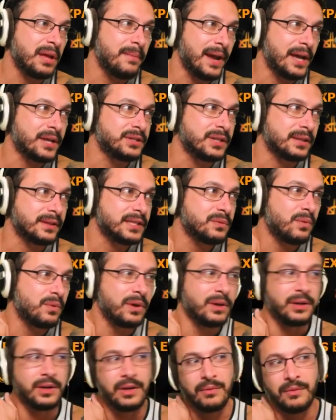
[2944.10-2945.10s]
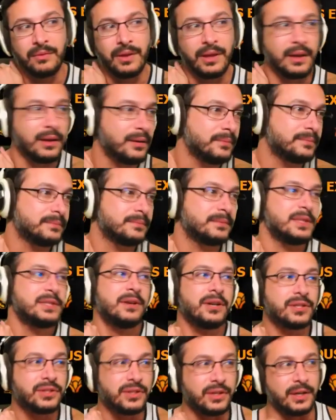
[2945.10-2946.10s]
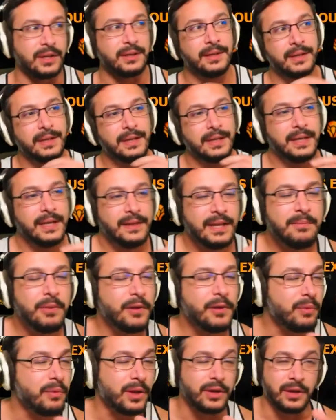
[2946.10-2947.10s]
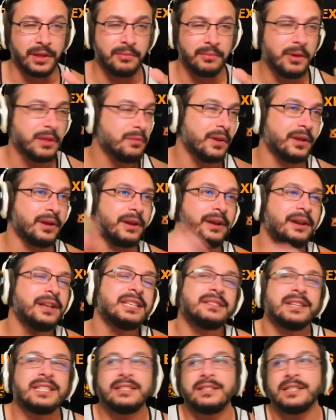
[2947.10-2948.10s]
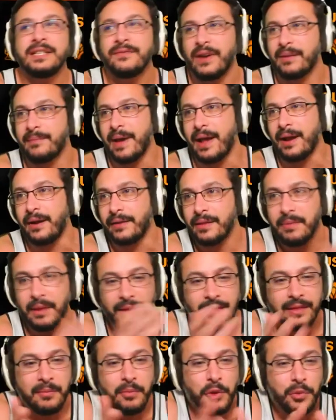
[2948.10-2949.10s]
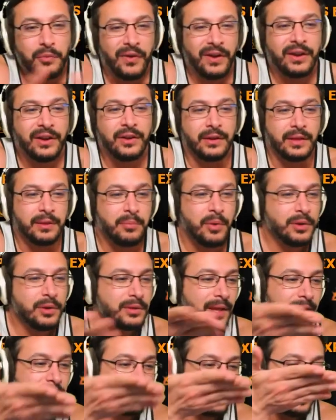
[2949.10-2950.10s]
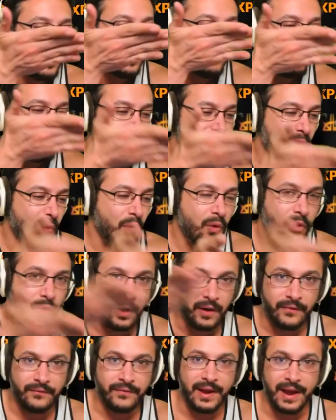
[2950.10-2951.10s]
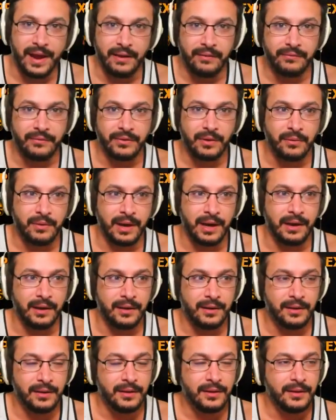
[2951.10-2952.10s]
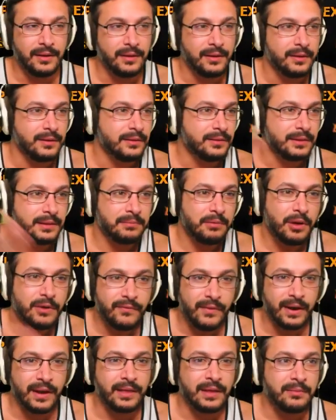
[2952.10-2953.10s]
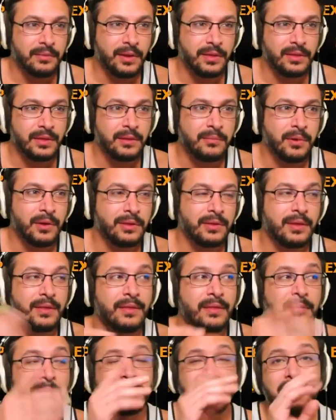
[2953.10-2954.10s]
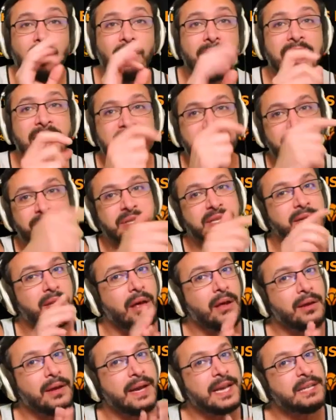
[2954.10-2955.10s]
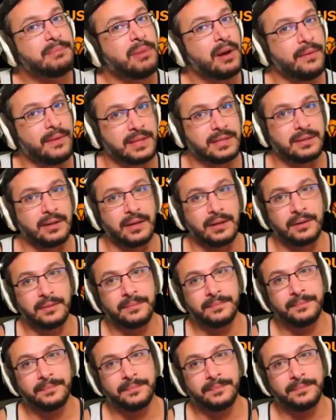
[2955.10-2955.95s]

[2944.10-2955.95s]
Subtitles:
Magic. This one you don't really. This card is good. They're both really good. They're both really good. It doesn't fucking matter. Like they're both fucking good. They're both like 4 or a 5, right? They're both fucking. They're both. But Thalia is better than this card.